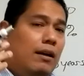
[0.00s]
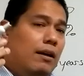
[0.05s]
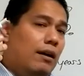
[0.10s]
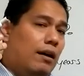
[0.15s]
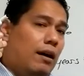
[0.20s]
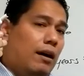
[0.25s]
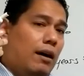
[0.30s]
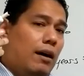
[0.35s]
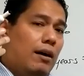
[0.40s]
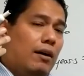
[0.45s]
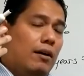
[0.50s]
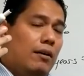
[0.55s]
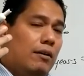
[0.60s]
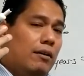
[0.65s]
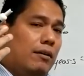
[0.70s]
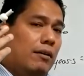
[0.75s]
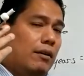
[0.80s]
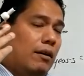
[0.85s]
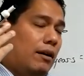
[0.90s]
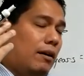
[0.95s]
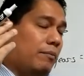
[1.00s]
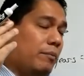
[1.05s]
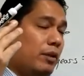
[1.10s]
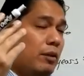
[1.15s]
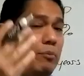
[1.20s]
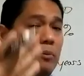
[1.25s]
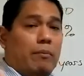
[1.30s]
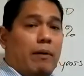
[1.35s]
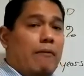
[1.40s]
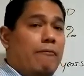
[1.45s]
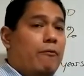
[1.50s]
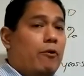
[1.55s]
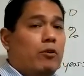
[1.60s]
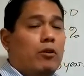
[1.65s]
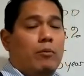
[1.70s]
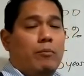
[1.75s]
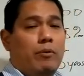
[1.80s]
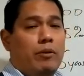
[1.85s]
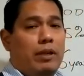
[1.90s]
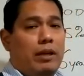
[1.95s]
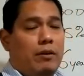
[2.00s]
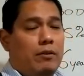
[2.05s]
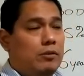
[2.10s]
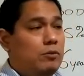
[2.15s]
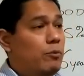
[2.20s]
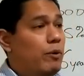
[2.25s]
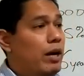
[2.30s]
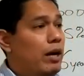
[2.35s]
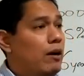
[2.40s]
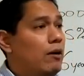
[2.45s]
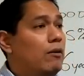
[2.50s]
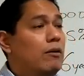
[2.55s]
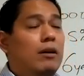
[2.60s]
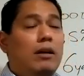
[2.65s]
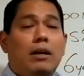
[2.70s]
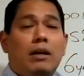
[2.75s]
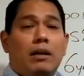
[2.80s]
Uh, I'm going to put my phone number there as well.